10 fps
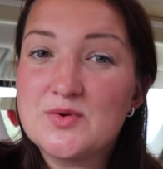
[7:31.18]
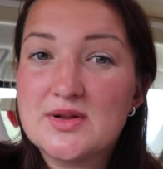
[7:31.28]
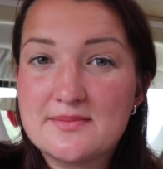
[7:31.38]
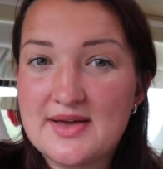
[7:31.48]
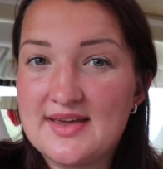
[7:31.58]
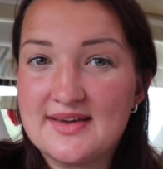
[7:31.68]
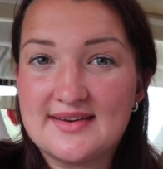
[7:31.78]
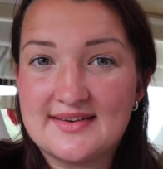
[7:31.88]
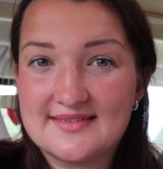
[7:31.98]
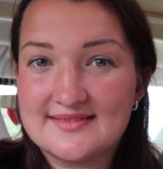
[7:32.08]

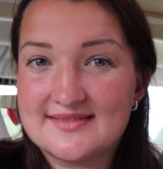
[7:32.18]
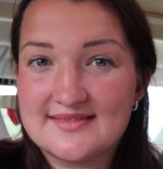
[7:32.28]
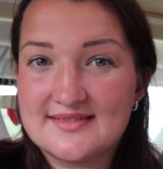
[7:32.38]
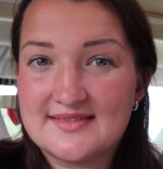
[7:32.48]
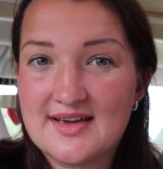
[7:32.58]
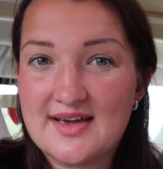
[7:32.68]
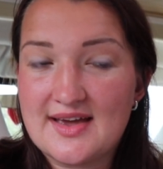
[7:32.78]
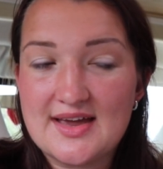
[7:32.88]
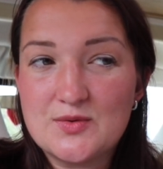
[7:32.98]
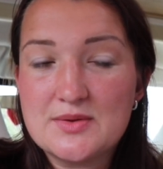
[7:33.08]
make
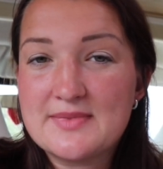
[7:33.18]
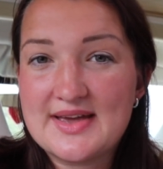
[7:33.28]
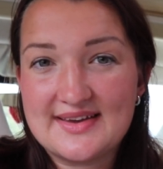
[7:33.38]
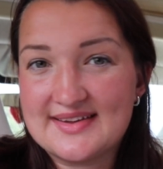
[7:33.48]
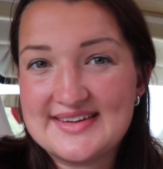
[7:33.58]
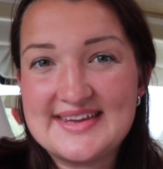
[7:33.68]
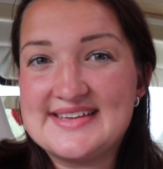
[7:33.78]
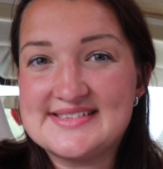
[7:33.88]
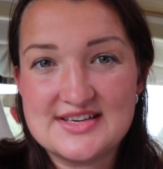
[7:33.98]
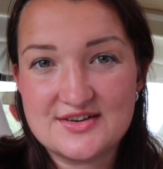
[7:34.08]
it
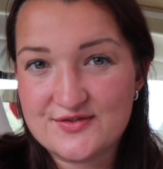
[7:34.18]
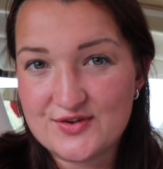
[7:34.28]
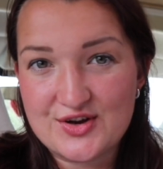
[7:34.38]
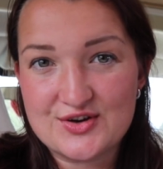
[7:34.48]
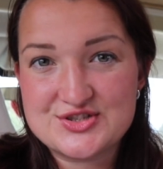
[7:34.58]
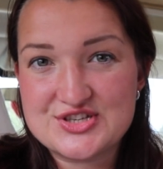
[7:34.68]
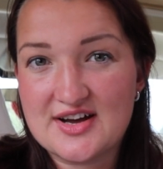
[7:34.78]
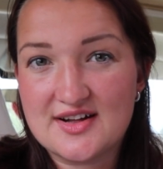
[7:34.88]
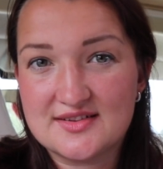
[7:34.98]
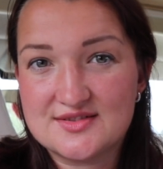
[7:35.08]
easier for your
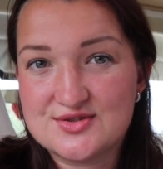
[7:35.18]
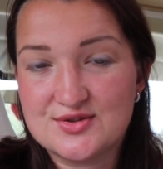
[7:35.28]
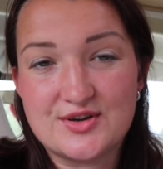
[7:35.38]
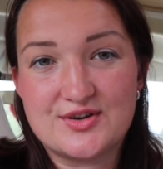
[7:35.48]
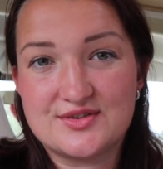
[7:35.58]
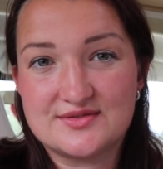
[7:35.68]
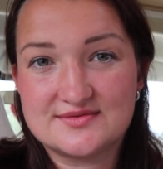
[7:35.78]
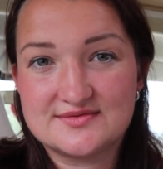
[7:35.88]
child to learn.